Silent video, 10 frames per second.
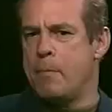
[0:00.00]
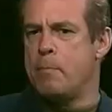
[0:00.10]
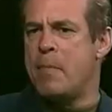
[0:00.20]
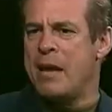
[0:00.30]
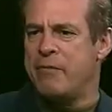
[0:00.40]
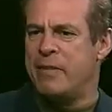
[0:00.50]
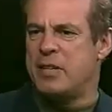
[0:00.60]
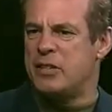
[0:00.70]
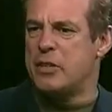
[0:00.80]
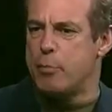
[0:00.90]

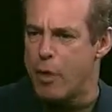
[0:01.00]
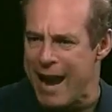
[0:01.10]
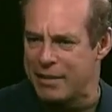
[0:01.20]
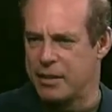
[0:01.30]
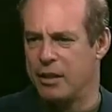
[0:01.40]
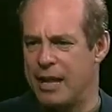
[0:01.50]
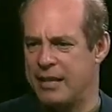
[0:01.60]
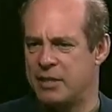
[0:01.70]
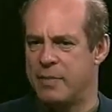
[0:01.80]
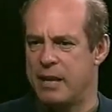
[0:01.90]
metaphysics, the practical
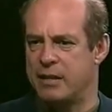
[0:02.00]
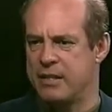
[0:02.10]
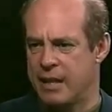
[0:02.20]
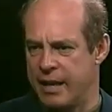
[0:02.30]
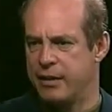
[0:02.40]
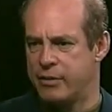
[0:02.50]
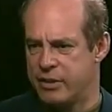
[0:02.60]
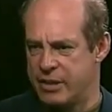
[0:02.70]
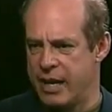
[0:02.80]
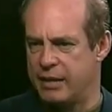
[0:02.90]
aspect, as I
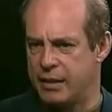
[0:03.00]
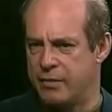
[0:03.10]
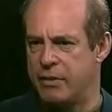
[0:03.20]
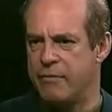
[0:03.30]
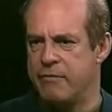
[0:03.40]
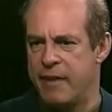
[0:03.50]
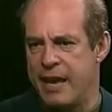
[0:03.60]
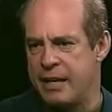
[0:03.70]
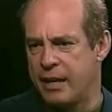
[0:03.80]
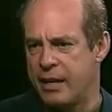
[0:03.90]
understand it, of the
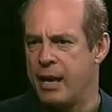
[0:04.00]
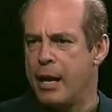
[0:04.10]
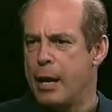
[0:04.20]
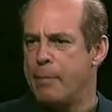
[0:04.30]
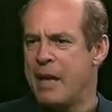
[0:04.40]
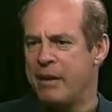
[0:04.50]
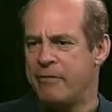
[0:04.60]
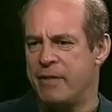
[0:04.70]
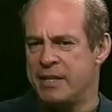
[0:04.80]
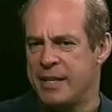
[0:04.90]
Vedic
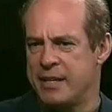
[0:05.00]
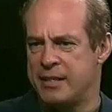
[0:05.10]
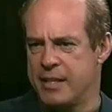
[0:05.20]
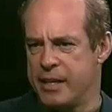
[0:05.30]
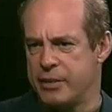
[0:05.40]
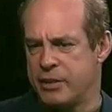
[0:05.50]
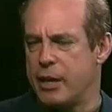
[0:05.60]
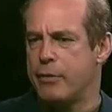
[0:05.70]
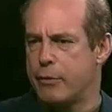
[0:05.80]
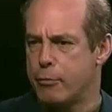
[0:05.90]
metaphysics is
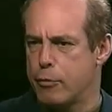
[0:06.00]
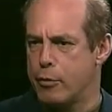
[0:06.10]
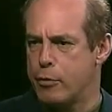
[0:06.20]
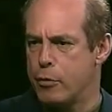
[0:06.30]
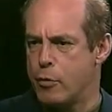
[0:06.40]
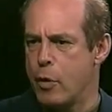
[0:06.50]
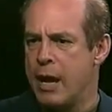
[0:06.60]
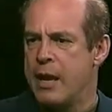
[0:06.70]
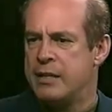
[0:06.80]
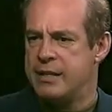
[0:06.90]
that through
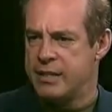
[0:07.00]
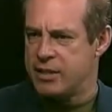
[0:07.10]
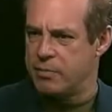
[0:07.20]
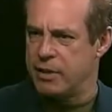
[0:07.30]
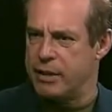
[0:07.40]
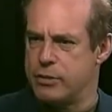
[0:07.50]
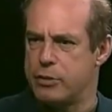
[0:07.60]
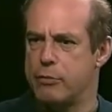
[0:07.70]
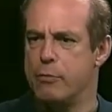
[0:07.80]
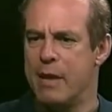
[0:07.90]
disciplines,
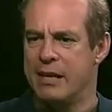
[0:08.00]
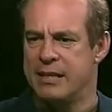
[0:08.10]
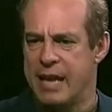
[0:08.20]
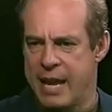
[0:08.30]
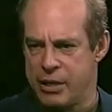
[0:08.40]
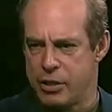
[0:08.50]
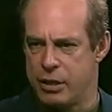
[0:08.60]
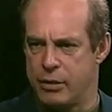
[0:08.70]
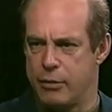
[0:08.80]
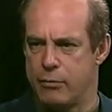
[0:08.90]
through
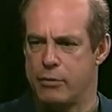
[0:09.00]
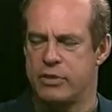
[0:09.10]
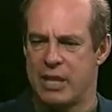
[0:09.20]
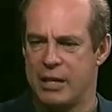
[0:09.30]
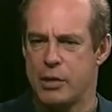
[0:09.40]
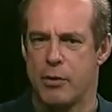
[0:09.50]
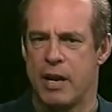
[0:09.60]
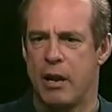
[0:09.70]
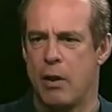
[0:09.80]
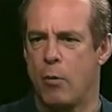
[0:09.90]
meditation, through
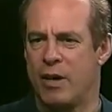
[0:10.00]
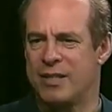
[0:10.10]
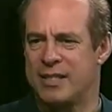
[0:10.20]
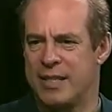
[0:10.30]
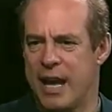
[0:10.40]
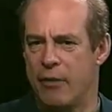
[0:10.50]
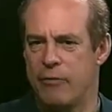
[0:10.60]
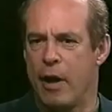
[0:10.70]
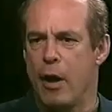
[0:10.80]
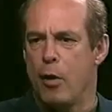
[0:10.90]
centering
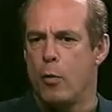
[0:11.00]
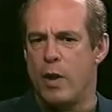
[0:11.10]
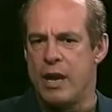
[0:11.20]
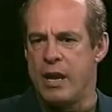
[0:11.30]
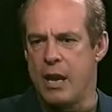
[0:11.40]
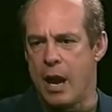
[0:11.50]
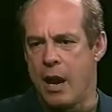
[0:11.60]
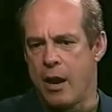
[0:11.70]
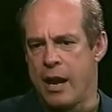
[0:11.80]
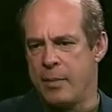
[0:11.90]
oneself, we
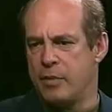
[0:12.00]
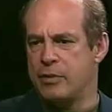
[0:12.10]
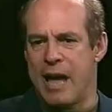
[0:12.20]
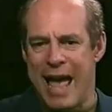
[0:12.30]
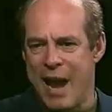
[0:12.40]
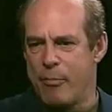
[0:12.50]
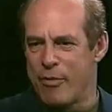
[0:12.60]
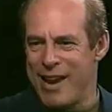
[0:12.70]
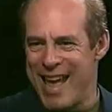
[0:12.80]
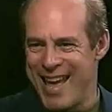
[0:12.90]
are able to
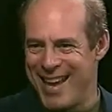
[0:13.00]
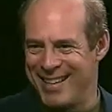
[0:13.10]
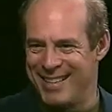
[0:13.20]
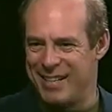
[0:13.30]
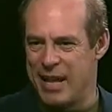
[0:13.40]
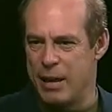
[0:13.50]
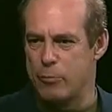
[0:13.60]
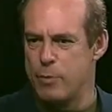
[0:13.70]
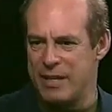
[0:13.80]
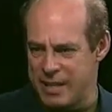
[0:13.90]
apprehend that
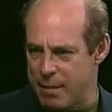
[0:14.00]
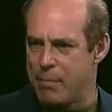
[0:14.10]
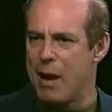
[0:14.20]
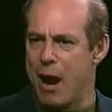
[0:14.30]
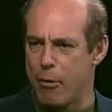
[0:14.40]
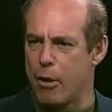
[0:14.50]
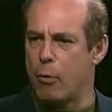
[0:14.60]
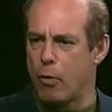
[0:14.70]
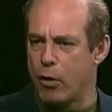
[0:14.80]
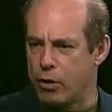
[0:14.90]
Ritambara
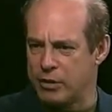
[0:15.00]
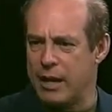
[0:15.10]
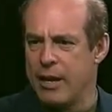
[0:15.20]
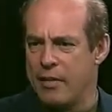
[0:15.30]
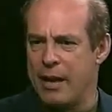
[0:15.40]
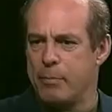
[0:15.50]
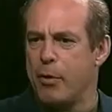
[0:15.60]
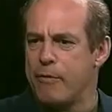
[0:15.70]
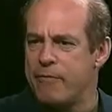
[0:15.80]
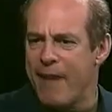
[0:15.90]
world, that
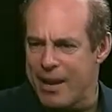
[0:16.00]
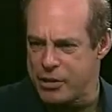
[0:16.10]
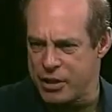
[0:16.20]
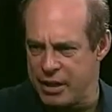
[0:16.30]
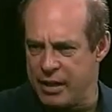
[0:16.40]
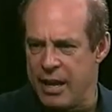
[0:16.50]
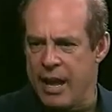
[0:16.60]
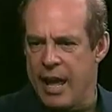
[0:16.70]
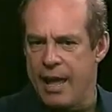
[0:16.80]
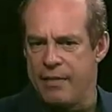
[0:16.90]
perfection,
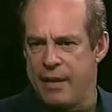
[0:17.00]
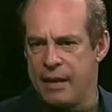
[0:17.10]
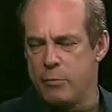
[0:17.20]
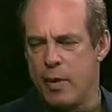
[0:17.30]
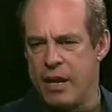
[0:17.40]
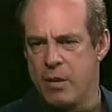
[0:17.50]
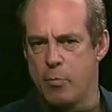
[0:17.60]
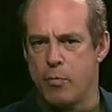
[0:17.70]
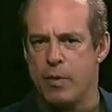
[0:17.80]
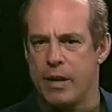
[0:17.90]
and then we
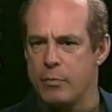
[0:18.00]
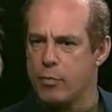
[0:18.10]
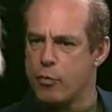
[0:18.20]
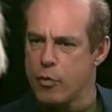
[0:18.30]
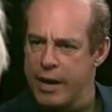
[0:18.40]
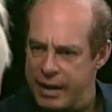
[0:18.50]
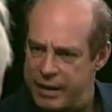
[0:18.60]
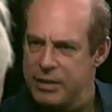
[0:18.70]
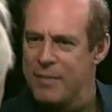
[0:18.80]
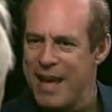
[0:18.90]
can bring it
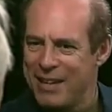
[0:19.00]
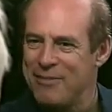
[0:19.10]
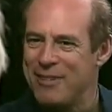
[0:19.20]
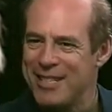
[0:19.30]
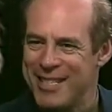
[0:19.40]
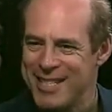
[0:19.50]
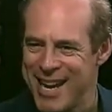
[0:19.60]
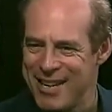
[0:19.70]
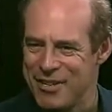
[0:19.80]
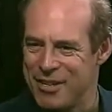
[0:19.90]
into
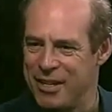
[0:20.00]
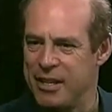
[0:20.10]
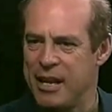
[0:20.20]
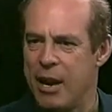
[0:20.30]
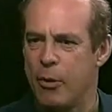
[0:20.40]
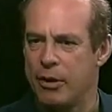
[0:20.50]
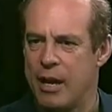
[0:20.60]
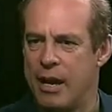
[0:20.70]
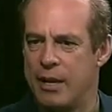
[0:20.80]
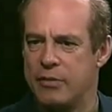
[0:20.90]
manifestation in our
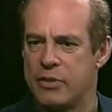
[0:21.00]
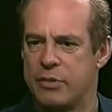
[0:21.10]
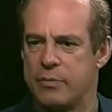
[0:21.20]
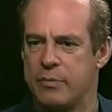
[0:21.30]
lives.